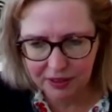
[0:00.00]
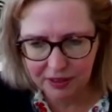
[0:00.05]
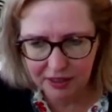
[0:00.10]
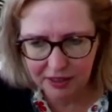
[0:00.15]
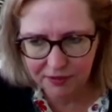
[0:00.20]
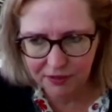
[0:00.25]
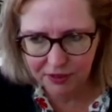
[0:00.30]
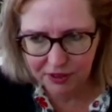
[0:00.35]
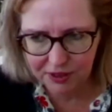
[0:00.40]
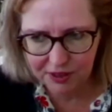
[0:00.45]

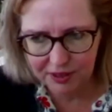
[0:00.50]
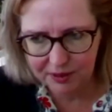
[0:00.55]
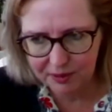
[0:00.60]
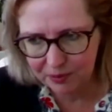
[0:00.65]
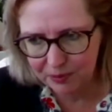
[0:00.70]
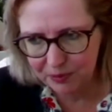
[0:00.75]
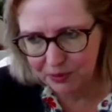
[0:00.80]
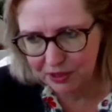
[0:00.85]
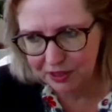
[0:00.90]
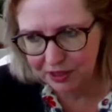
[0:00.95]
if your
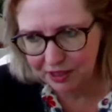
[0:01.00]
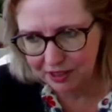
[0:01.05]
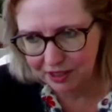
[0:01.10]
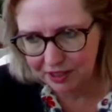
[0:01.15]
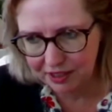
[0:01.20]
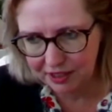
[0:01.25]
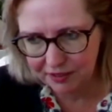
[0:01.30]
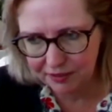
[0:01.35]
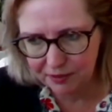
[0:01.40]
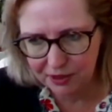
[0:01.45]

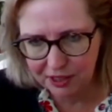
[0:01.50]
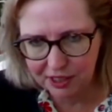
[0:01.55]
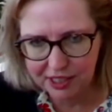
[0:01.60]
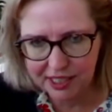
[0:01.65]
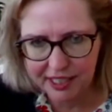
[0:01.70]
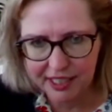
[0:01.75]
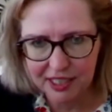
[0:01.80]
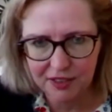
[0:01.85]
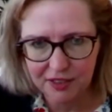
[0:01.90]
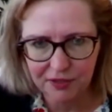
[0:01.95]

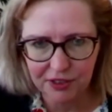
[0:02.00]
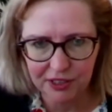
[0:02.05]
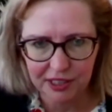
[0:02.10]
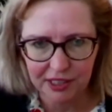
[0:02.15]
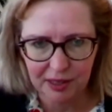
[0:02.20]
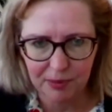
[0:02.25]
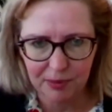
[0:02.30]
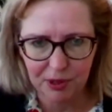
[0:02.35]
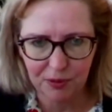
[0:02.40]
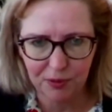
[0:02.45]
knee's
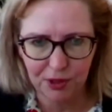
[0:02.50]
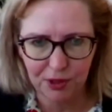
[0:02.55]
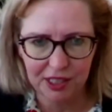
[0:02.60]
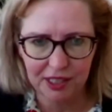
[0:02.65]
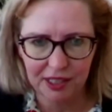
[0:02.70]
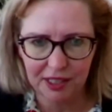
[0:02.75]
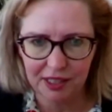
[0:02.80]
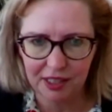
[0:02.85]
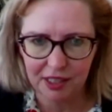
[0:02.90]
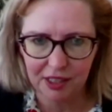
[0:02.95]
feeling a bit
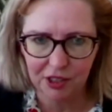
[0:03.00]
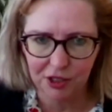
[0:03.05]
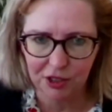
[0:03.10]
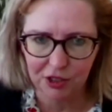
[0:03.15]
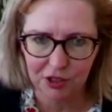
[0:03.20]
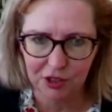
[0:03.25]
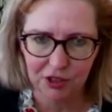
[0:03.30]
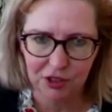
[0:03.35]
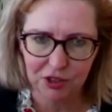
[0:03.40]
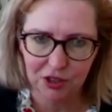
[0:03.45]
rickety, you go
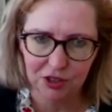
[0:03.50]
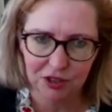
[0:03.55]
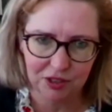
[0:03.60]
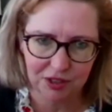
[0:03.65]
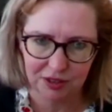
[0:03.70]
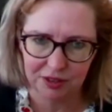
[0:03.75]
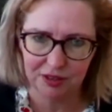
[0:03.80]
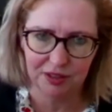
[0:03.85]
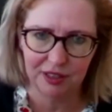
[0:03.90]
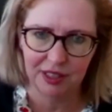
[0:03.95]
to the
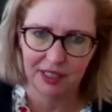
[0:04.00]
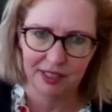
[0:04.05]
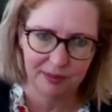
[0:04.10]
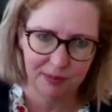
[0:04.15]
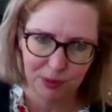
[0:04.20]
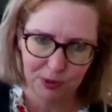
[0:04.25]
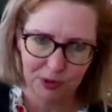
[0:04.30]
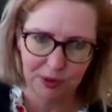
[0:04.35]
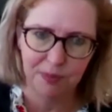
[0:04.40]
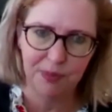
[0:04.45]
doctor and they
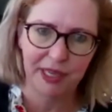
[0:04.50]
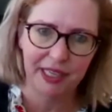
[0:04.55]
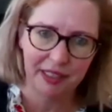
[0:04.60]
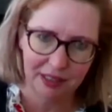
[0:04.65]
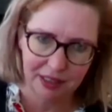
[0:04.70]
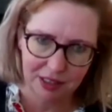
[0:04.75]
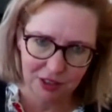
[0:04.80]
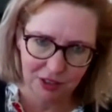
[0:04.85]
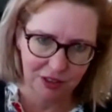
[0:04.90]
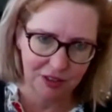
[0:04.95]
put a
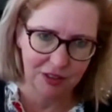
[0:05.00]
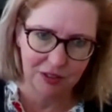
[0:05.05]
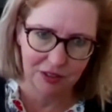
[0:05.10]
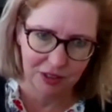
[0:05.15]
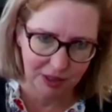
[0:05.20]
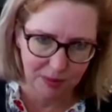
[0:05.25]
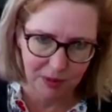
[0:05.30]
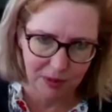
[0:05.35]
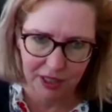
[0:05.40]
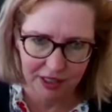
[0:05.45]
bandage on it, or
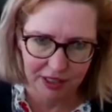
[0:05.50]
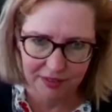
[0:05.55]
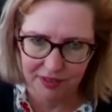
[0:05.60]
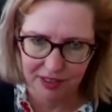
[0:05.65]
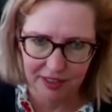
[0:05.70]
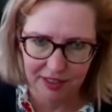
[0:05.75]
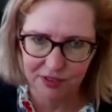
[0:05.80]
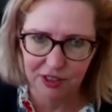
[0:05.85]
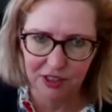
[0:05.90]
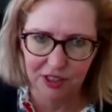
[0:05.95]
you might even
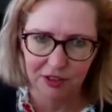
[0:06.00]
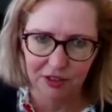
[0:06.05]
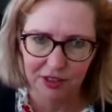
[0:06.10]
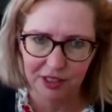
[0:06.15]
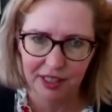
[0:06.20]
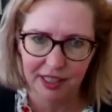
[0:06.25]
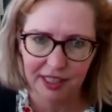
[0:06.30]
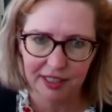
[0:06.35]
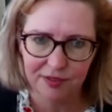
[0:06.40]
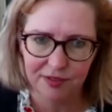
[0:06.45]
have to go in
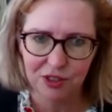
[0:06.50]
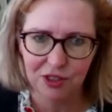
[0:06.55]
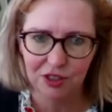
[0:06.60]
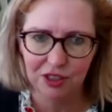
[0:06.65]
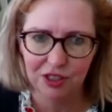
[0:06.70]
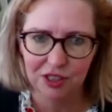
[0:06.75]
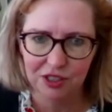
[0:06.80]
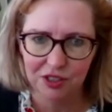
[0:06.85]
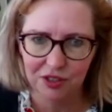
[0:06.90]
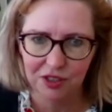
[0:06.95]
and have
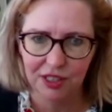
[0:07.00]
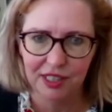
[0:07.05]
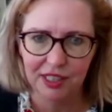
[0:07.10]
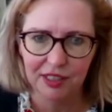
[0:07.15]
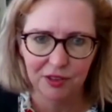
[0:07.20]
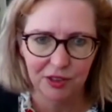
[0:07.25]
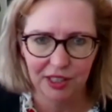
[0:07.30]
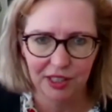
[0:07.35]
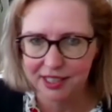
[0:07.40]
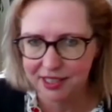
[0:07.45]
surgery,
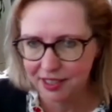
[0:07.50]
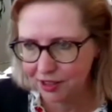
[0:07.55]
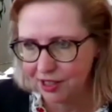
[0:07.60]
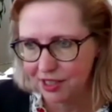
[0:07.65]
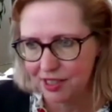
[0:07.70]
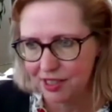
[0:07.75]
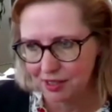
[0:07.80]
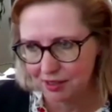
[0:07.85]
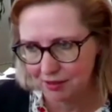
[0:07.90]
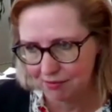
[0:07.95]
or they tell you
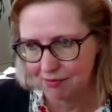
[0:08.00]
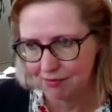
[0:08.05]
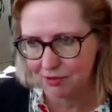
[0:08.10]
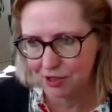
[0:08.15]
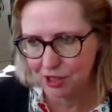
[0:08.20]
just,